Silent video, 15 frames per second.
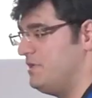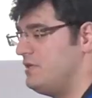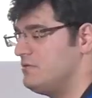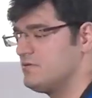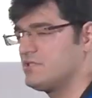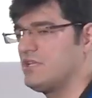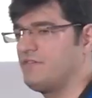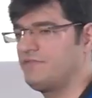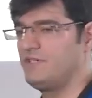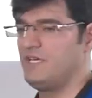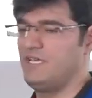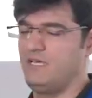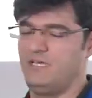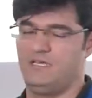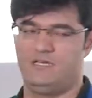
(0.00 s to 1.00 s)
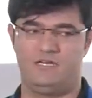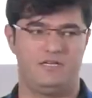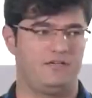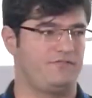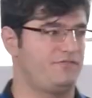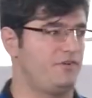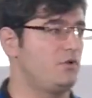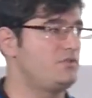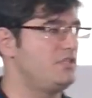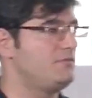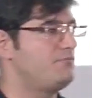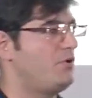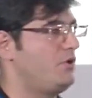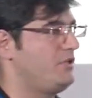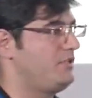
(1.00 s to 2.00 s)
billions of uh,
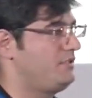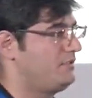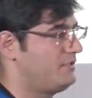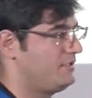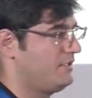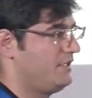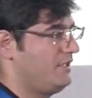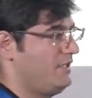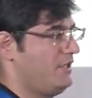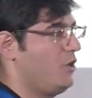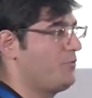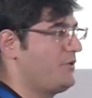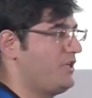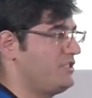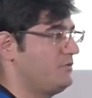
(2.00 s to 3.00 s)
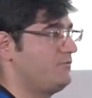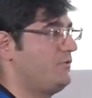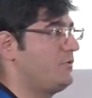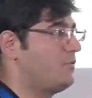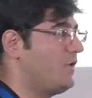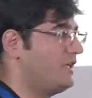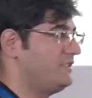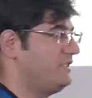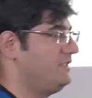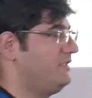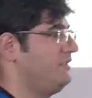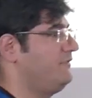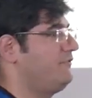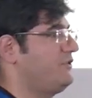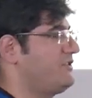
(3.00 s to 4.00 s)
floating point uh, operation for
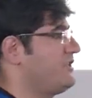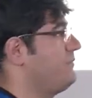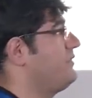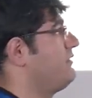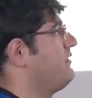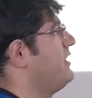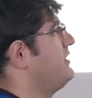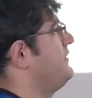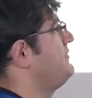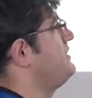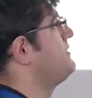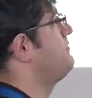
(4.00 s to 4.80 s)
one, uh, for example, run of